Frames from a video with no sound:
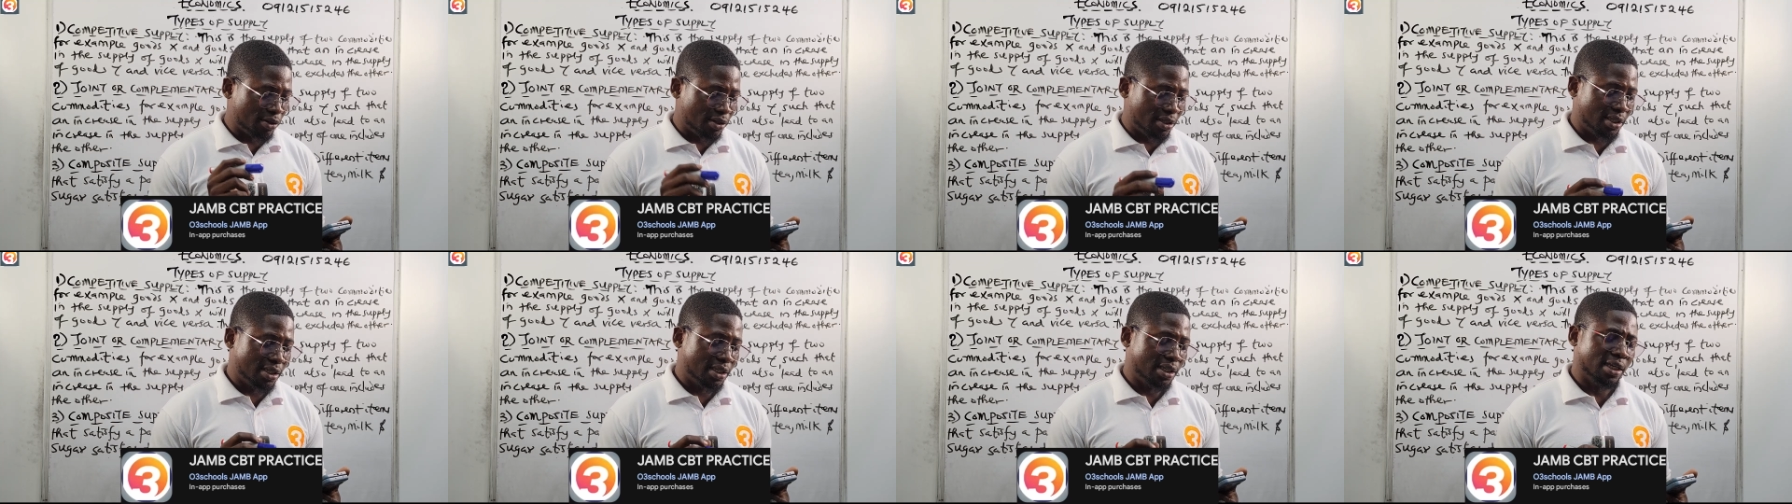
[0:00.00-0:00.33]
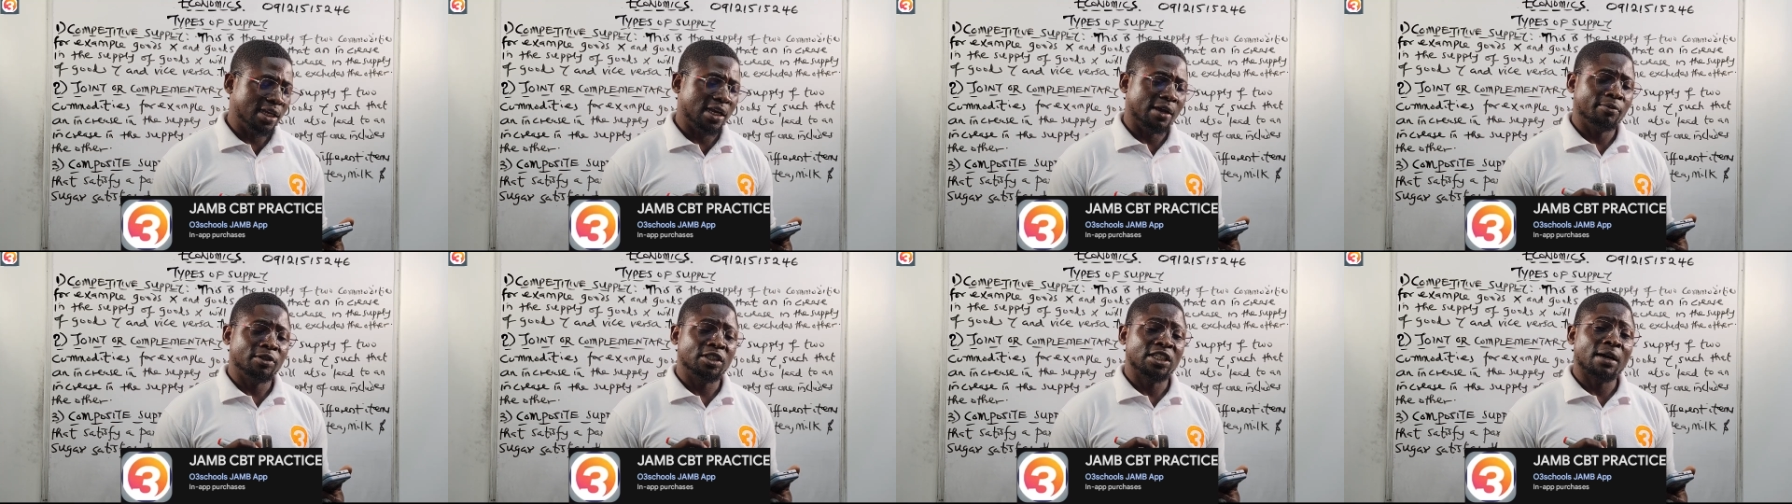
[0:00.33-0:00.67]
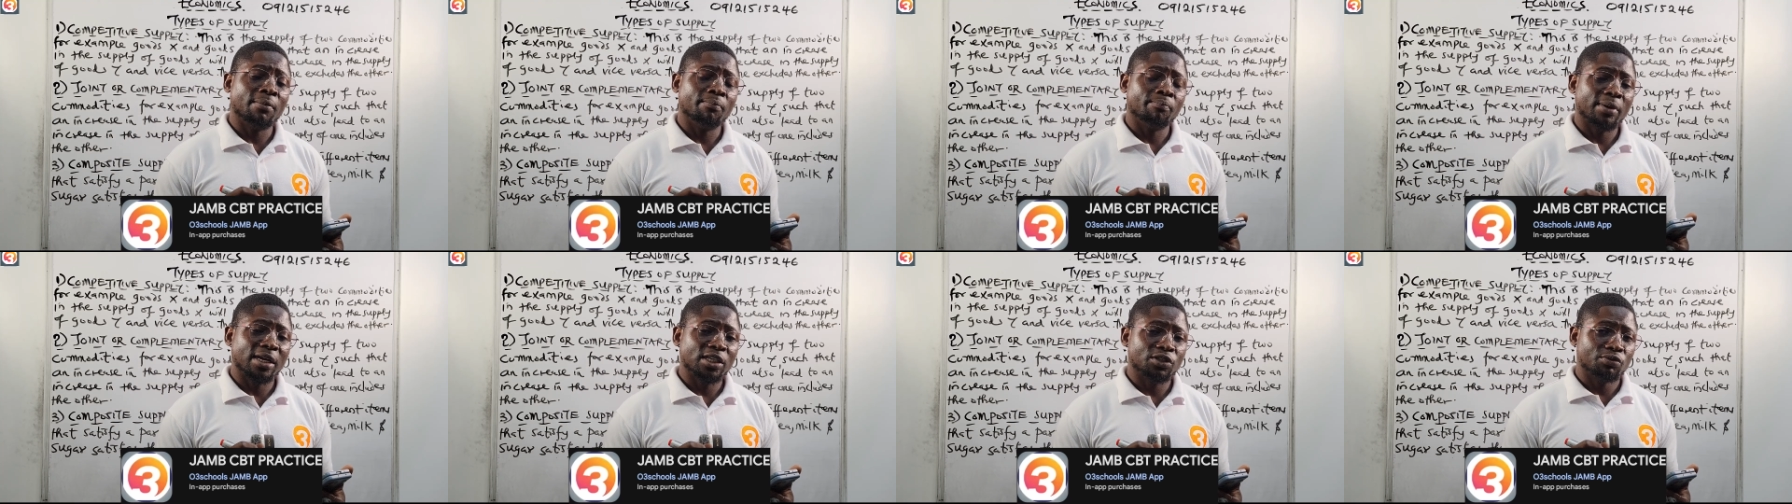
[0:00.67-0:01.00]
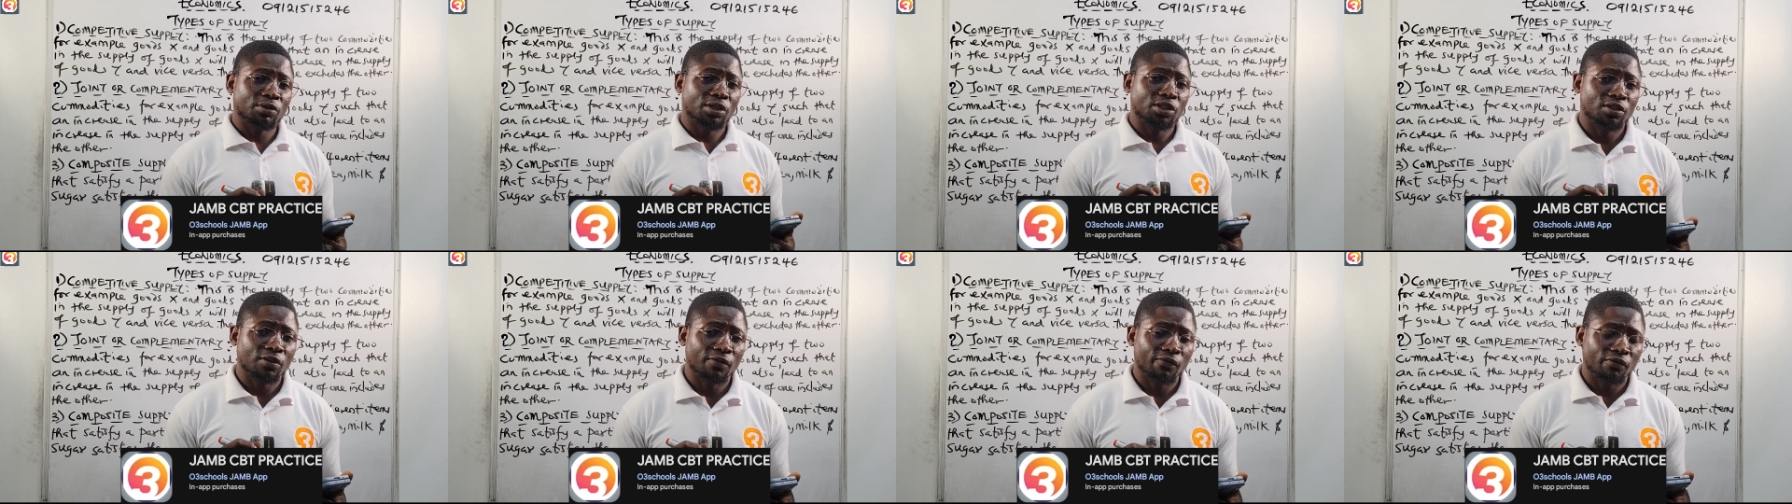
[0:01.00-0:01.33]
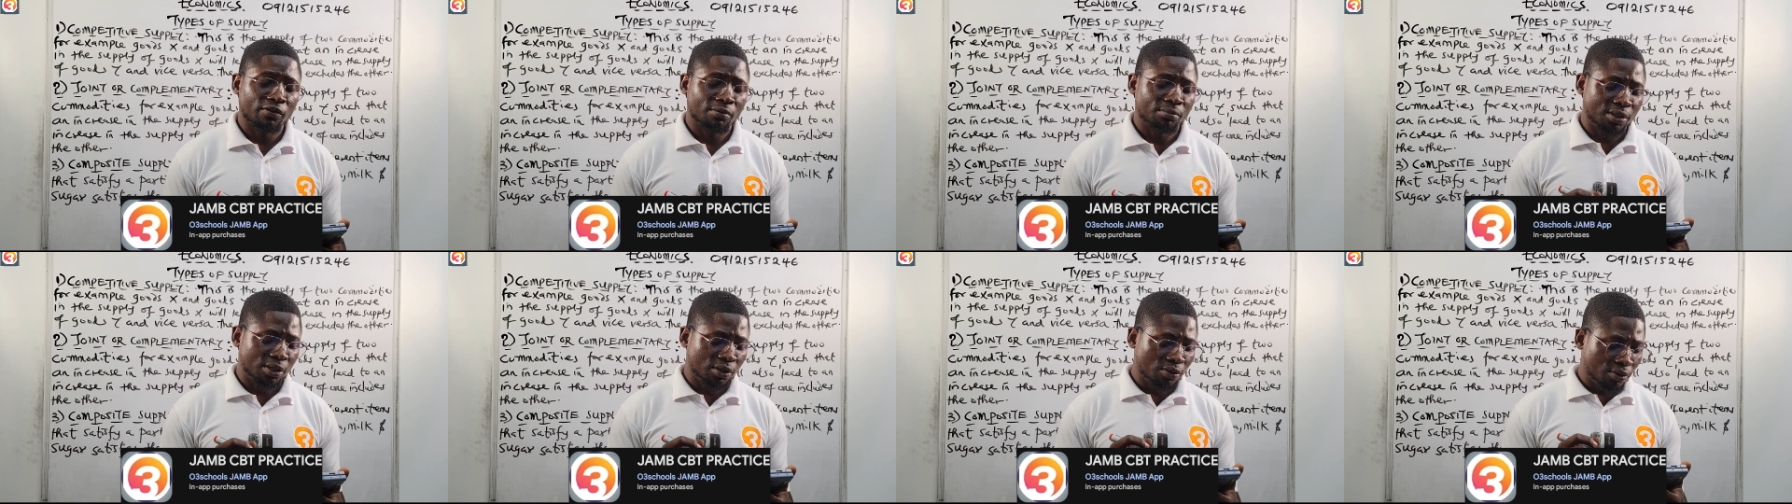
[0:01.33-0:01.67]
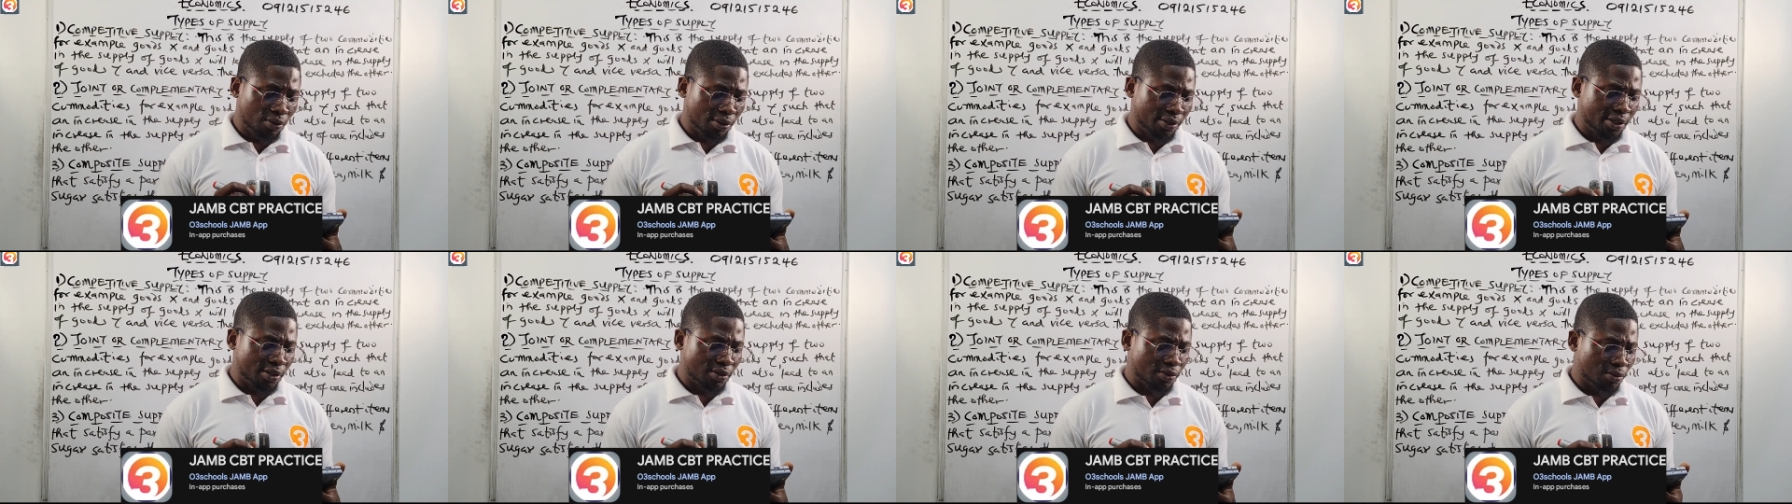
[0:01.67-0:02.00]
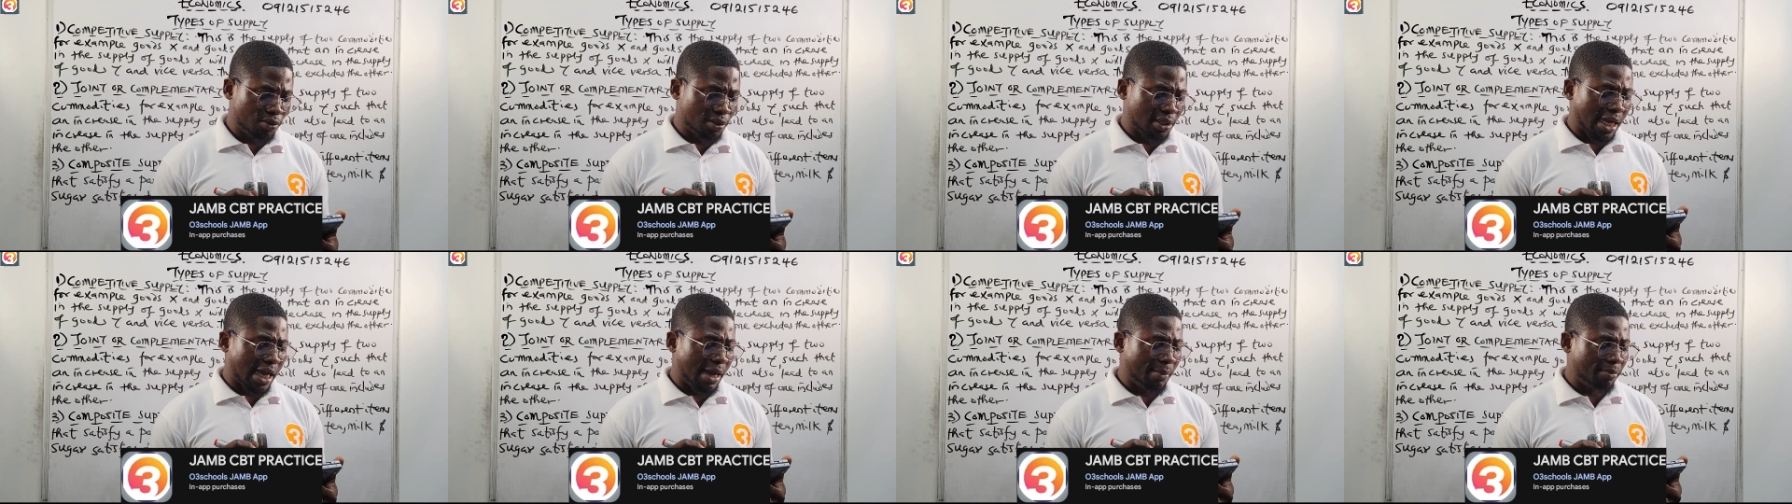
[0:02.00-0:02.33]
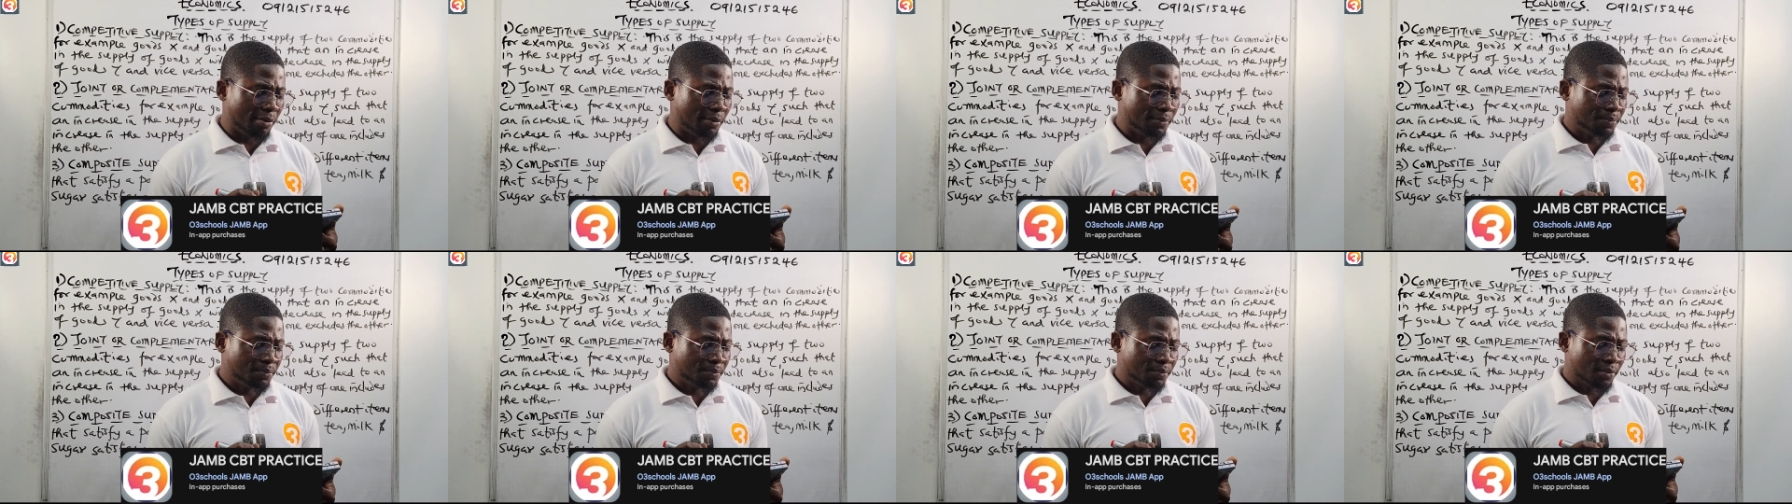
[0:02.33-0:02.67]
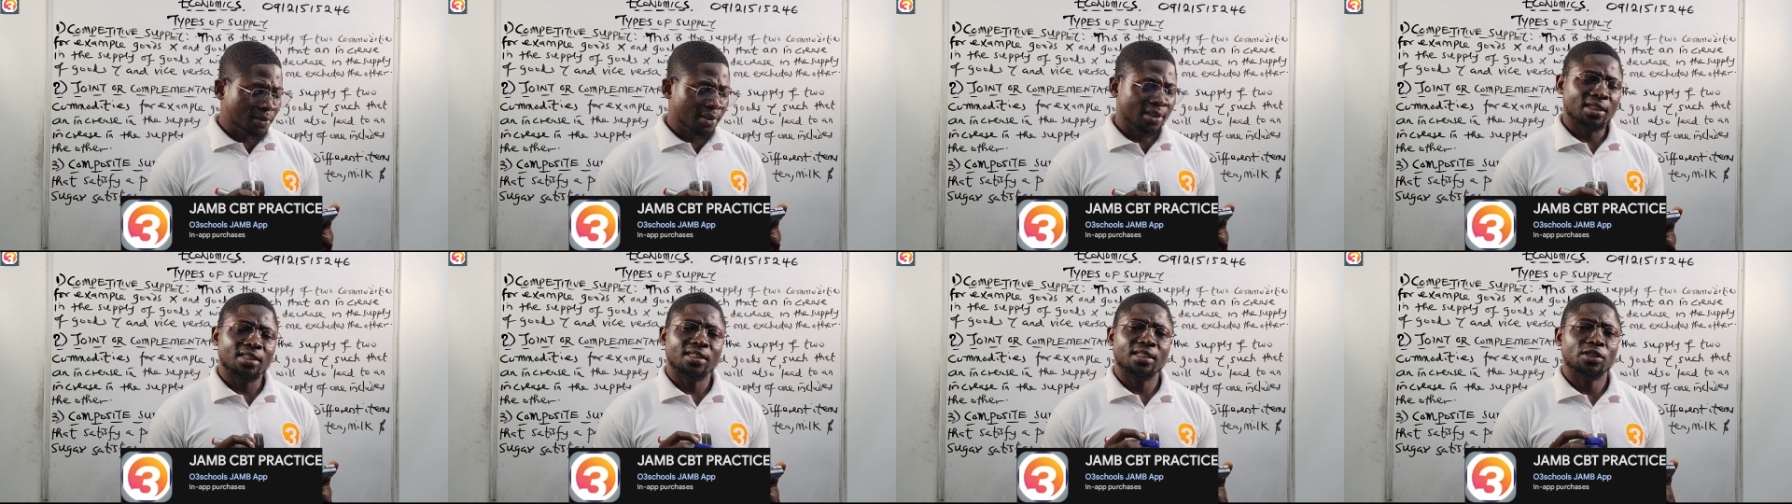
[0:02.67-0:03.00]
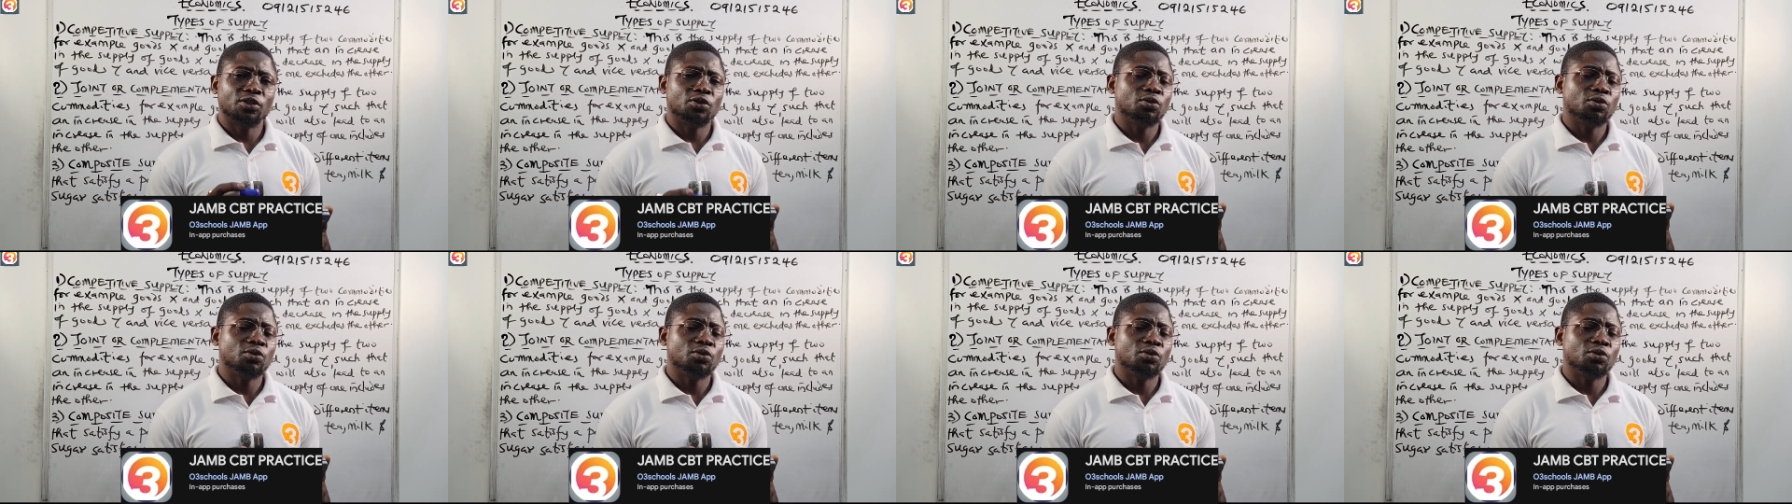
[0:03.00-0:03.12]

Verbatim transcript: us see a JAMB pass question from the O3 School Schools app it's a